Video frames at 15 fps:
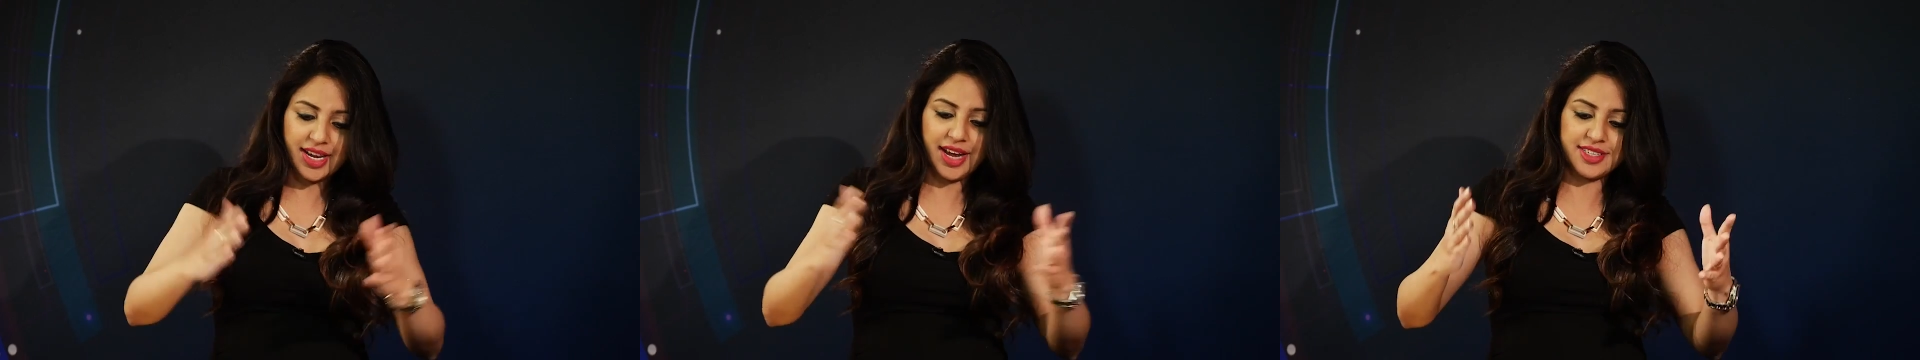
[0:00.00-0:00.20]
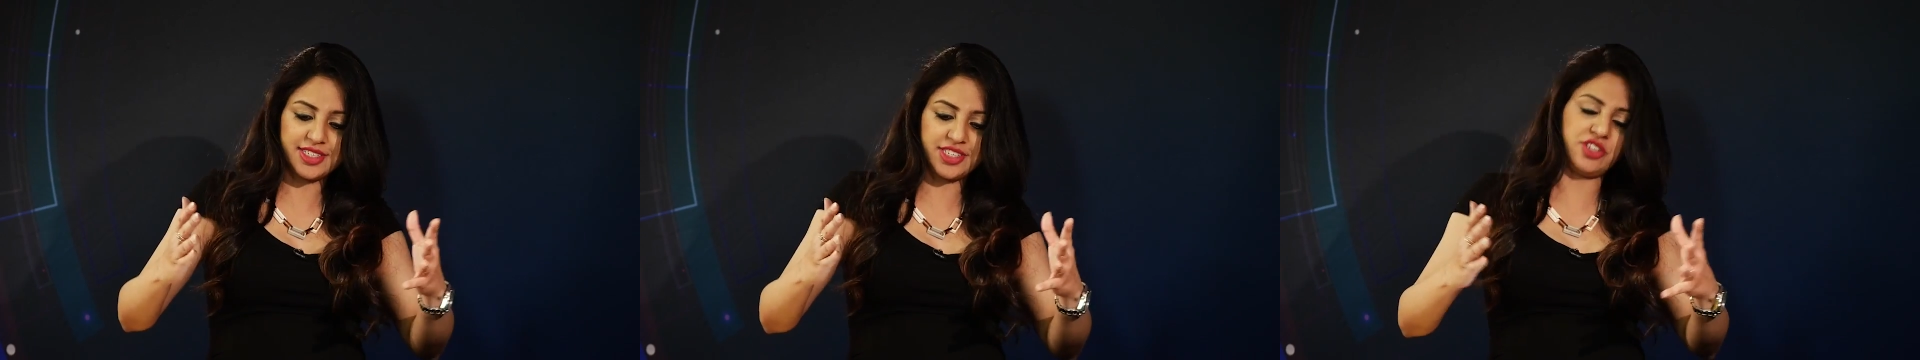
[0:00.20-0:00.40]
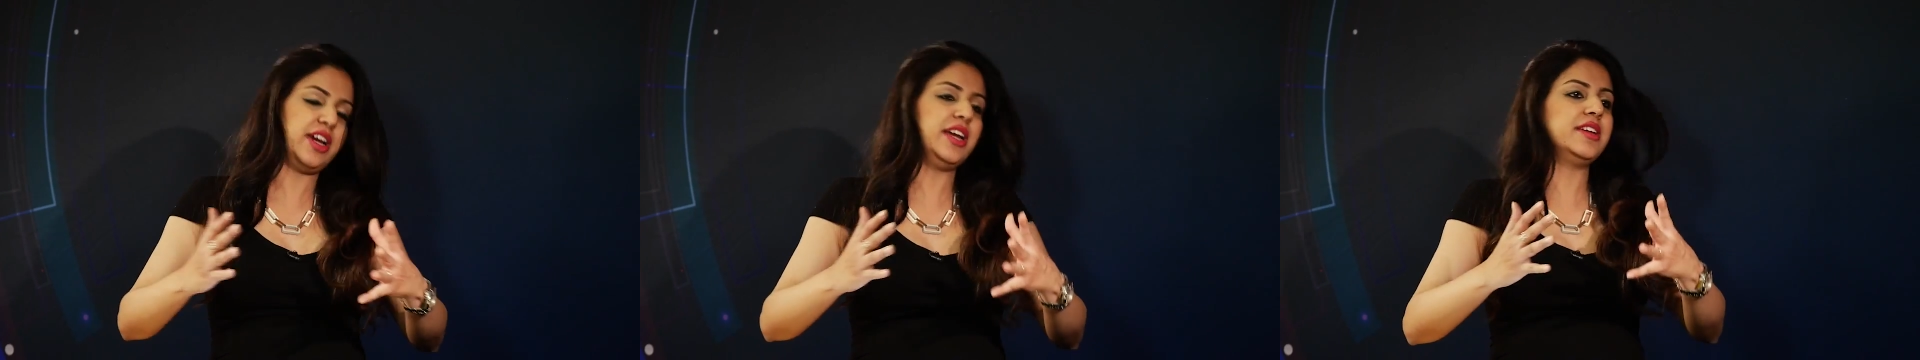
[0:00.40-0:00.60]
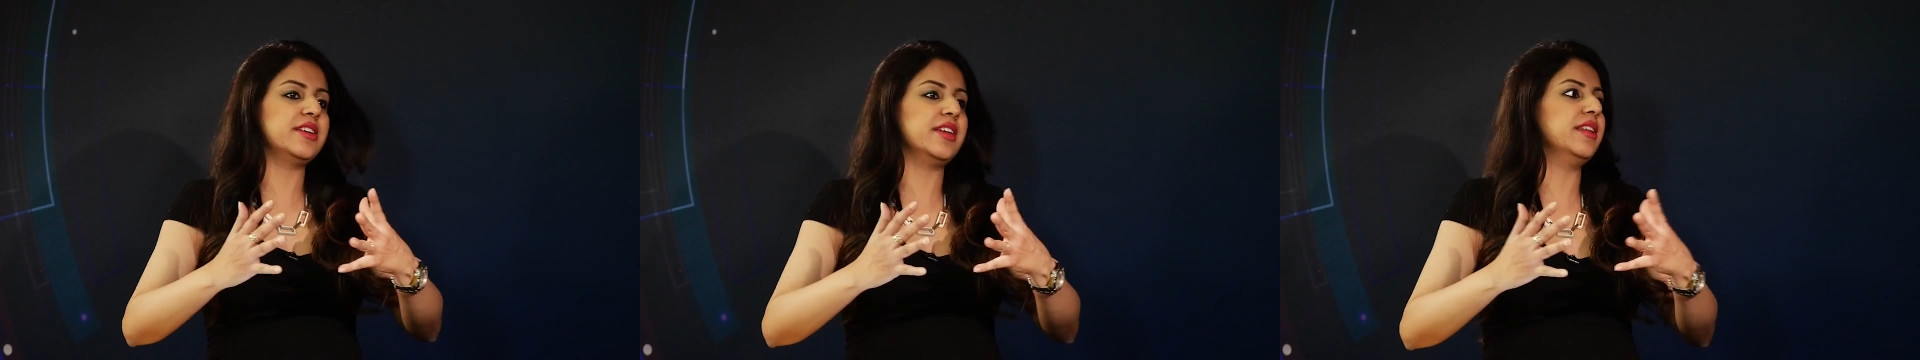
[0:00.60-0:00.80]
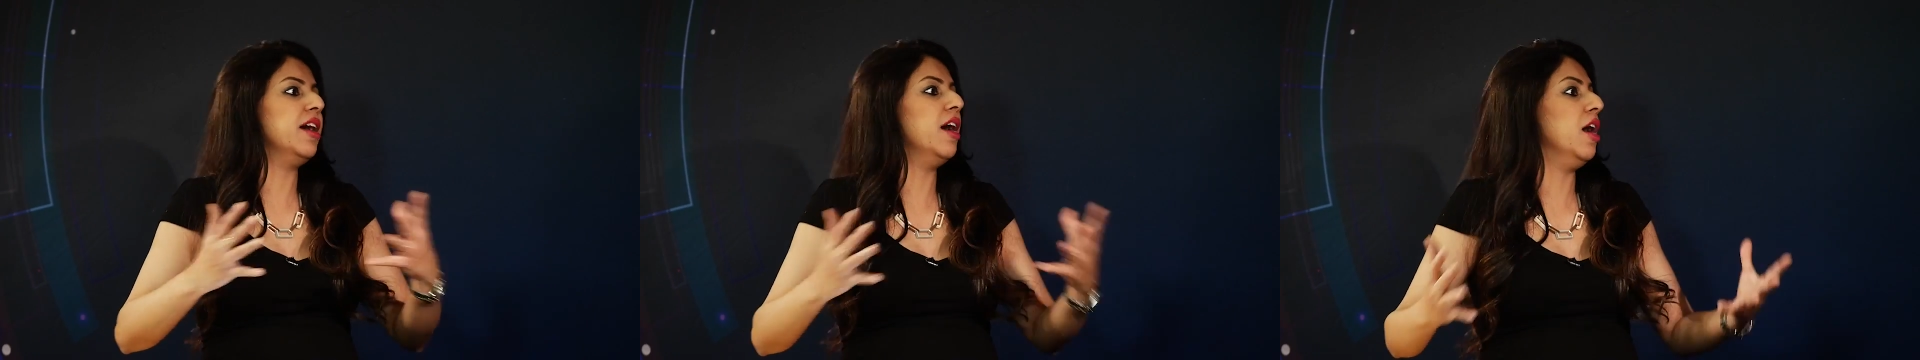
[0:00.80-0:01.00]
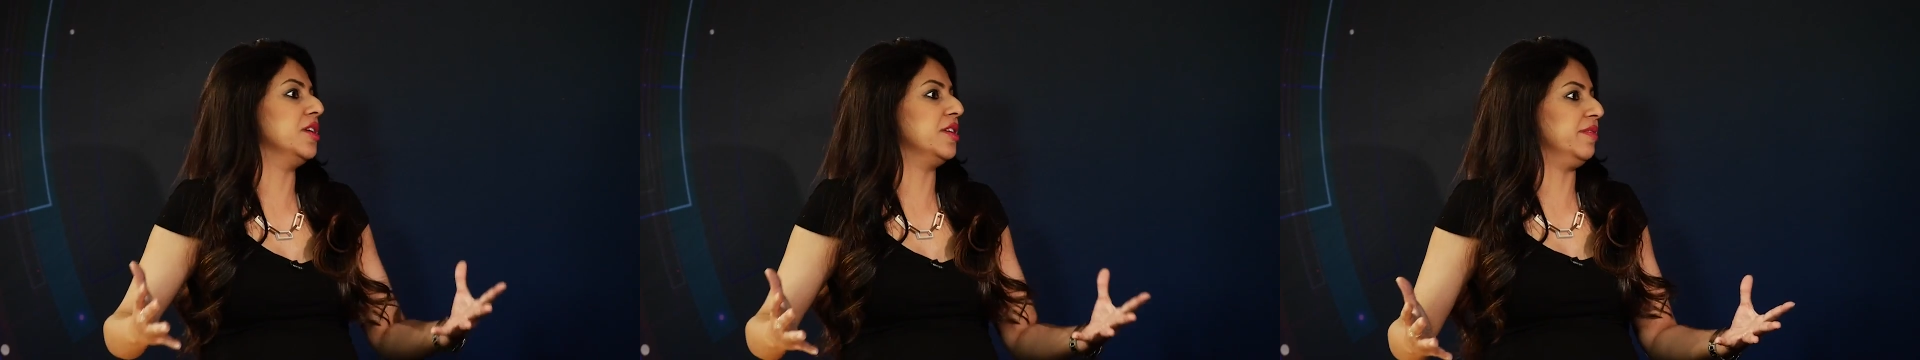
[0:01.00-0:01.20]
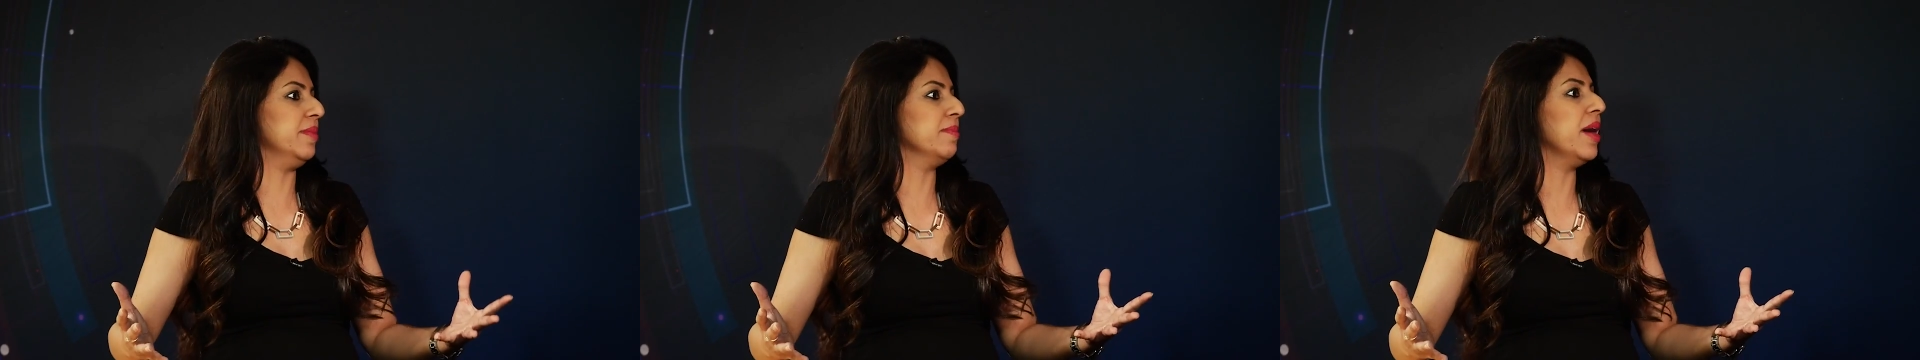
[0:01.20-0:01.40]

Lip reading: get straight to the heart of the